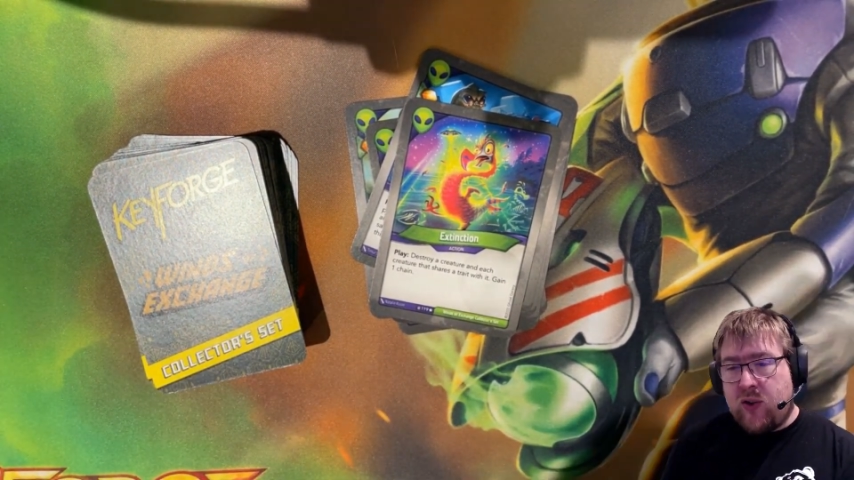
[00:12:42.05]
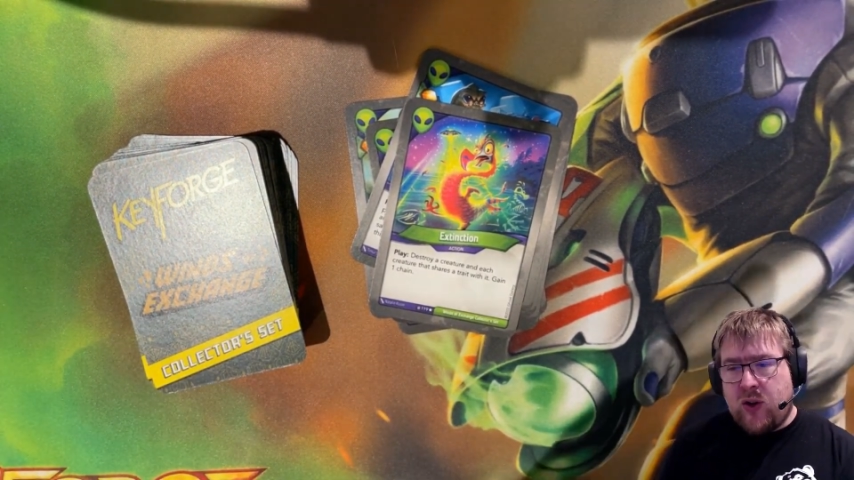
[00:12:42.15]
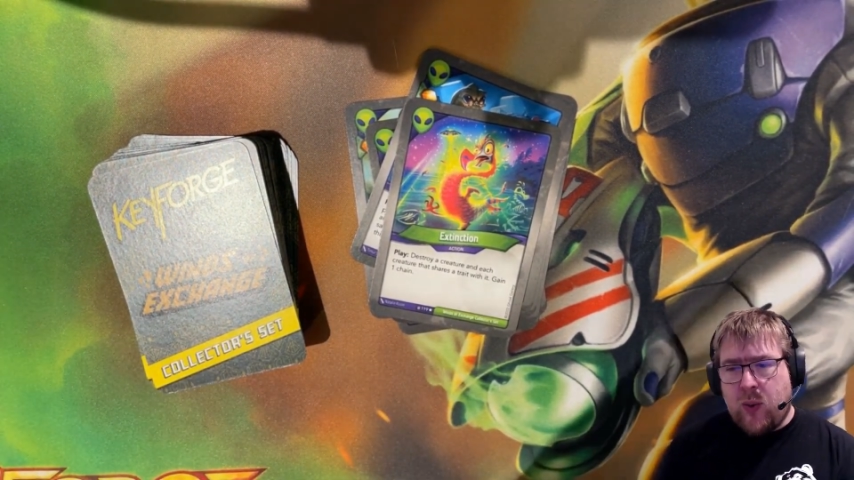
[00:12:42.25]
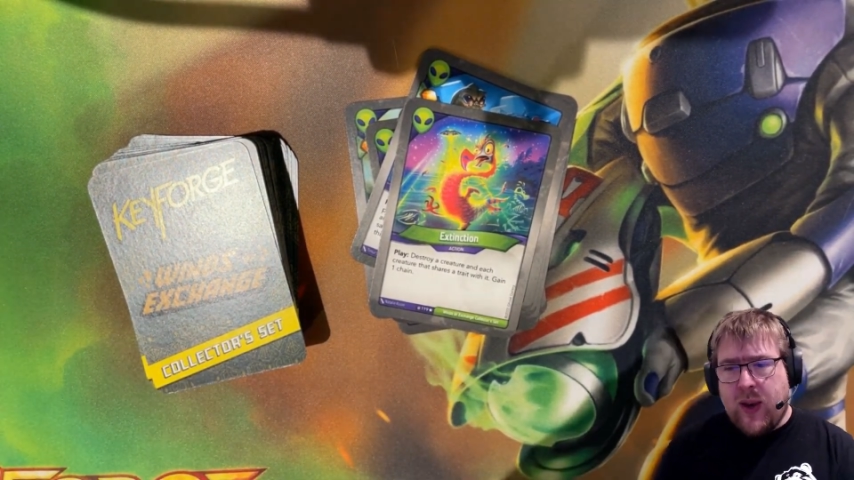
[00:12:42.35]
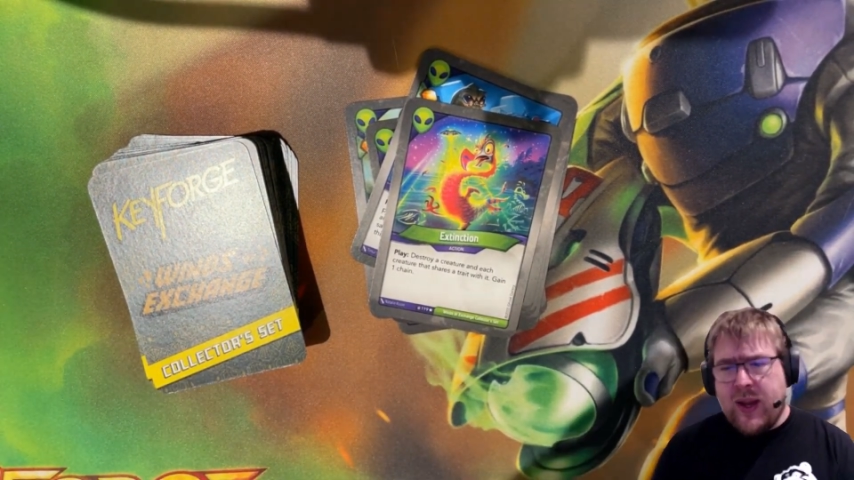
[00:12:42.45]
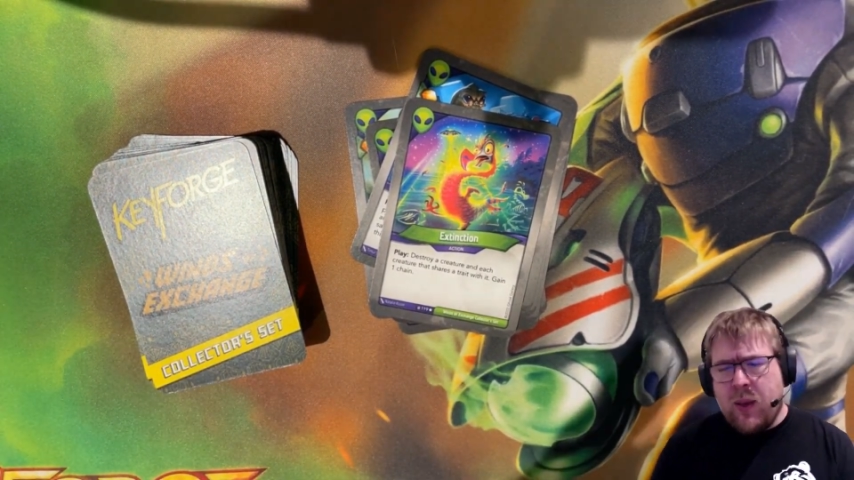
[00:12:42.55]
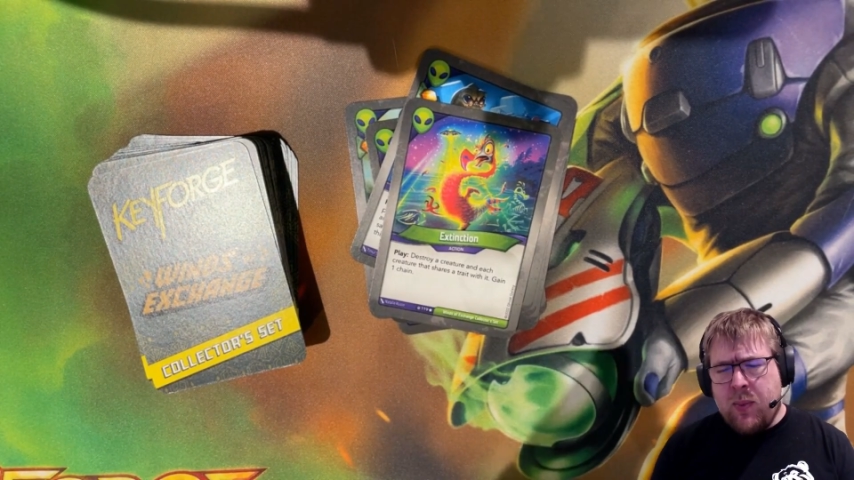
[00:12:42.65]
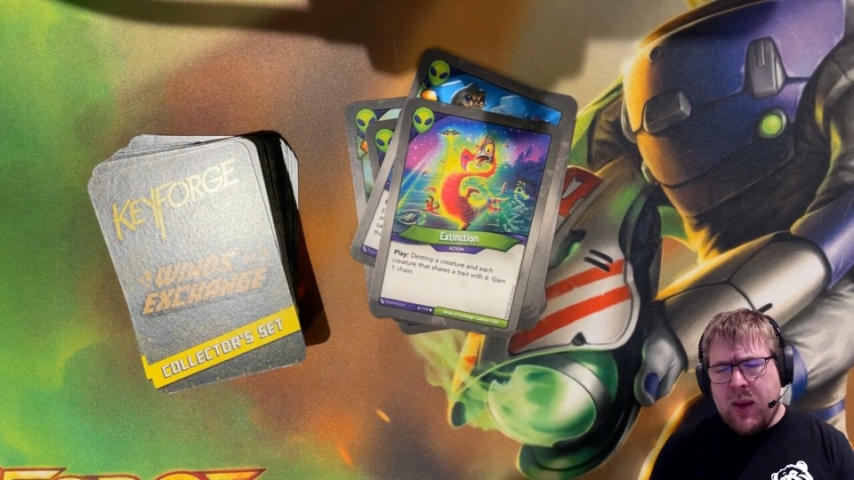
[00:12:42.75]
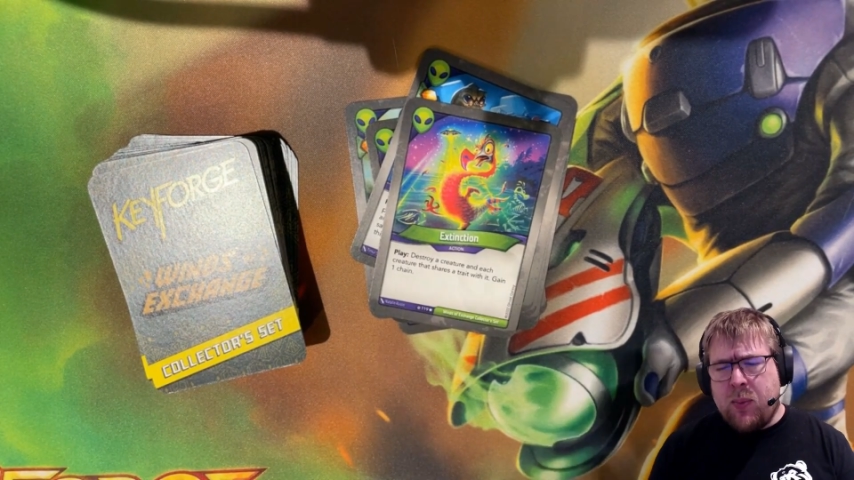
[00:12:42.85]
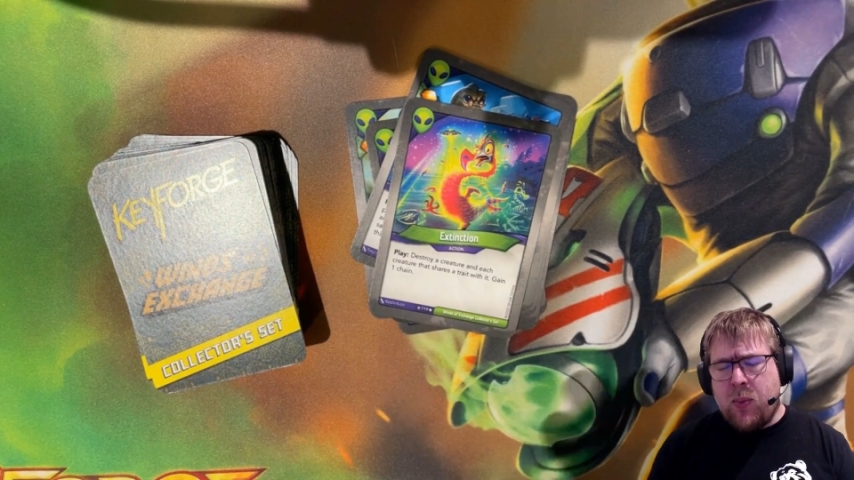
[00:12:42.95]
So it can
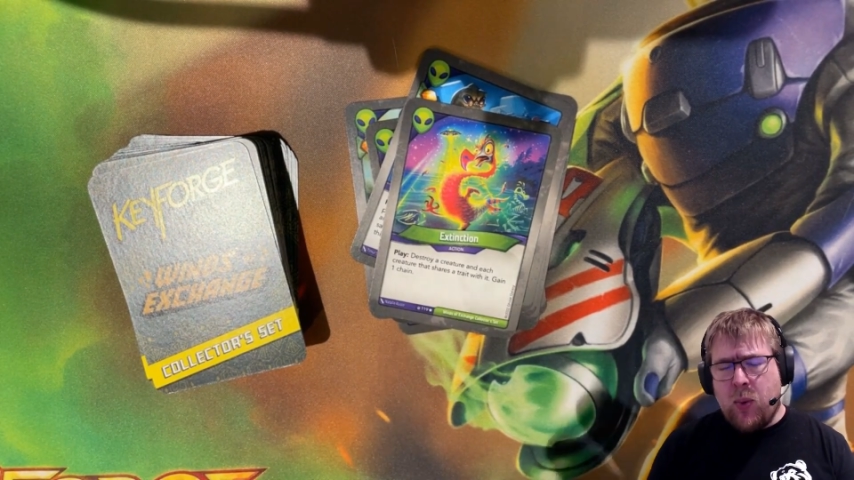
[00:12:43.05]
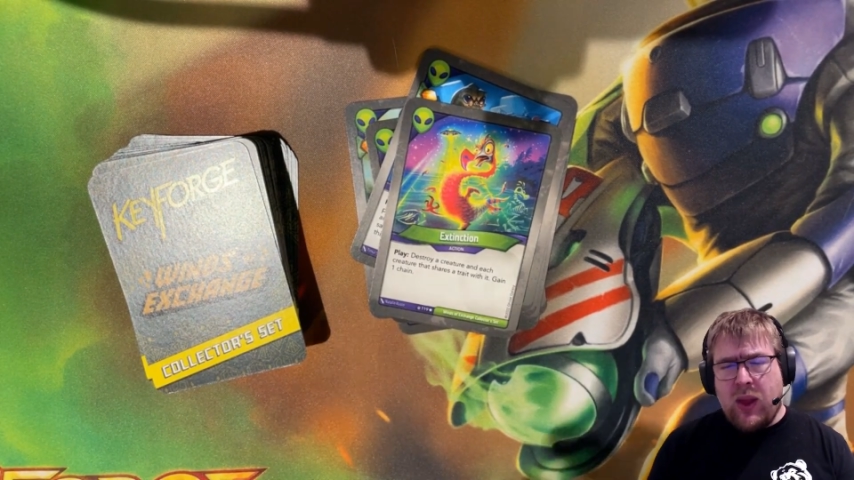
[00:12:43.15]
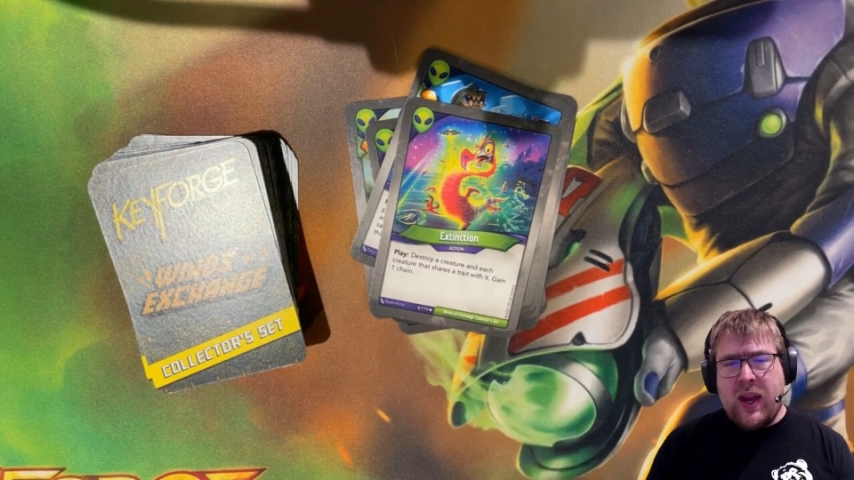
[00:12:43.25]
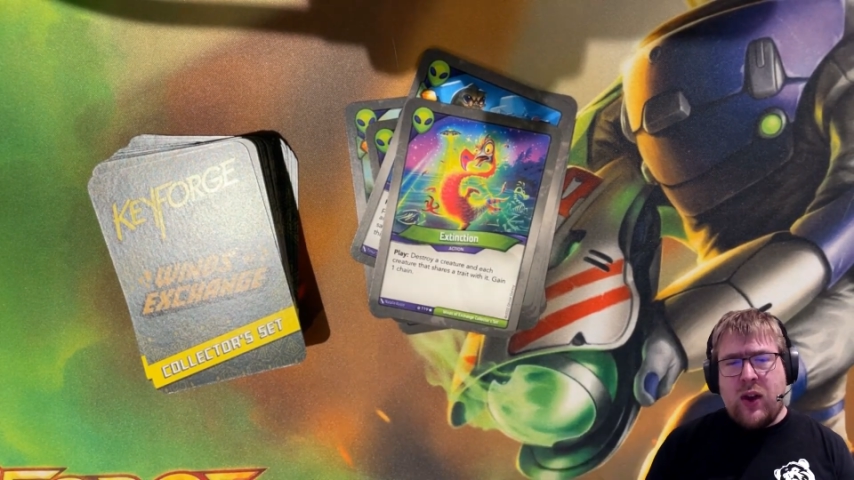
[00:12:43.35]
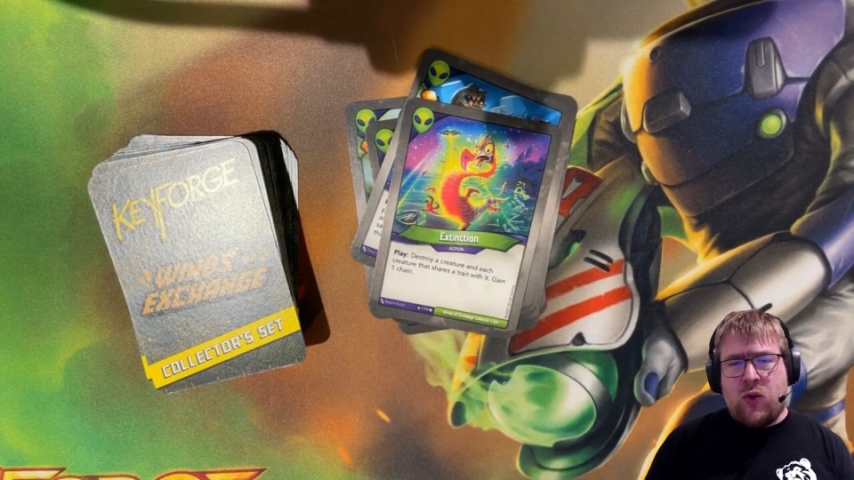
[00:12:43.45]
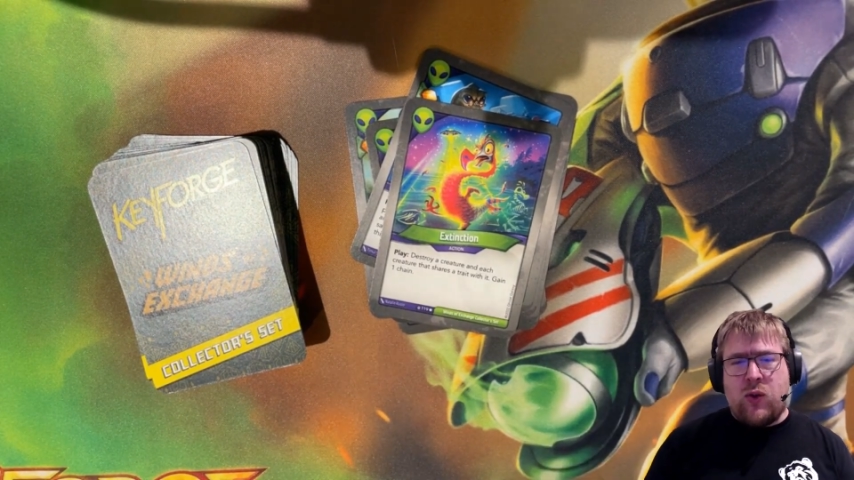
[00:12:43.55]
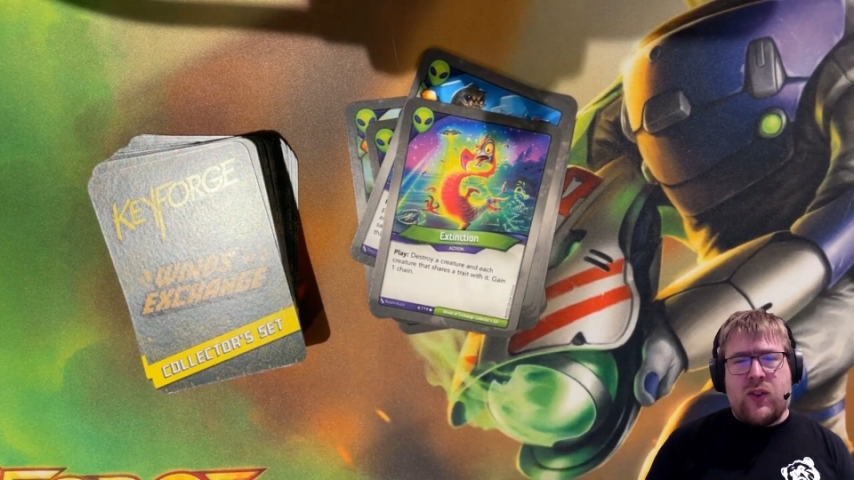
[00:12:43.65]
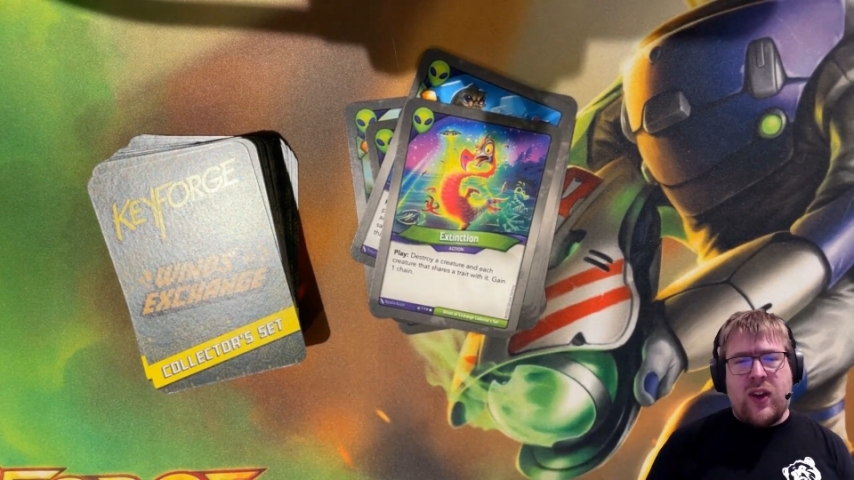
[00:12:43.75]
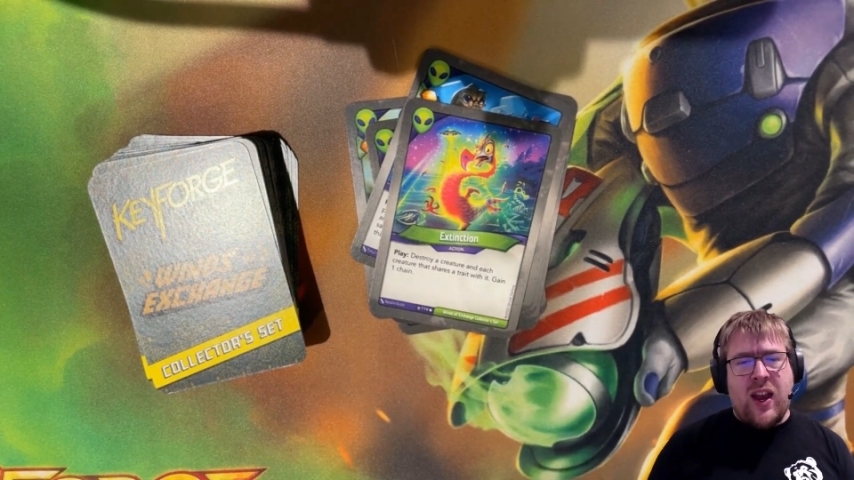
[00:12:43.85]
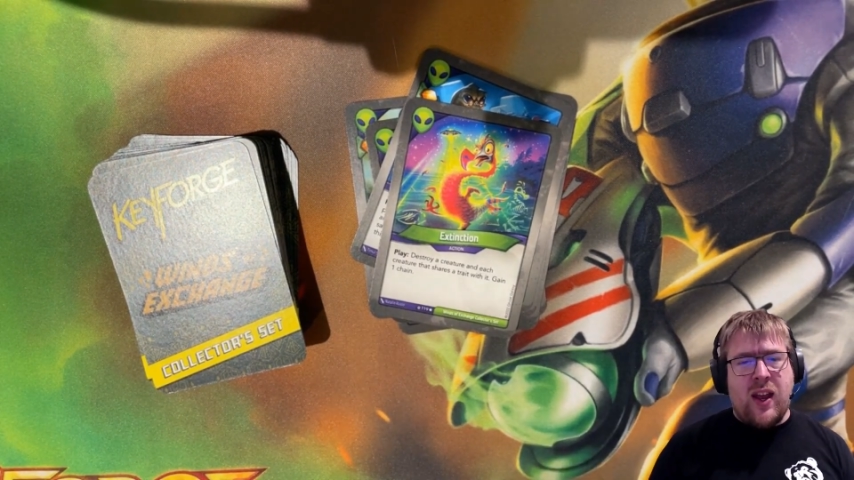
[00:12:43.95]
be really
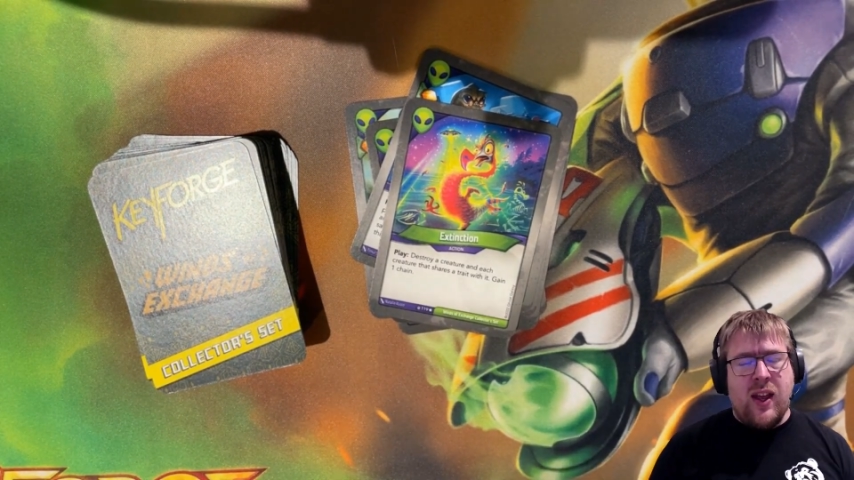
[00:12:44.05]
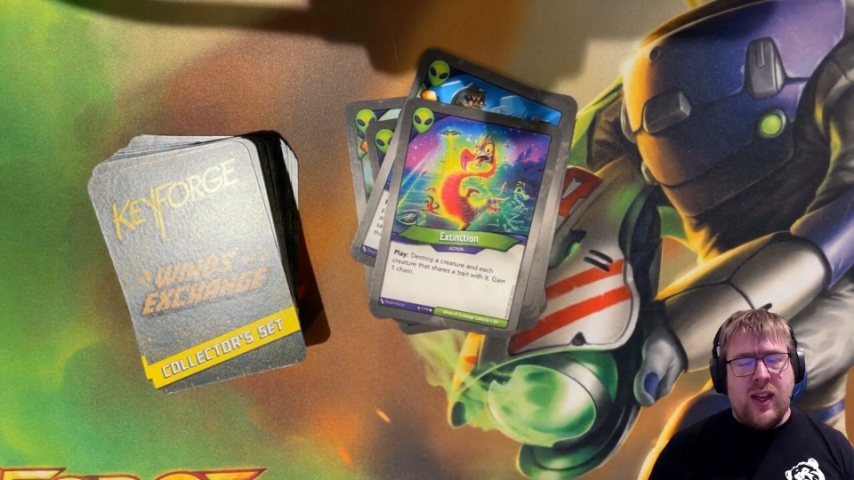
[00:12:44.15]
interesting.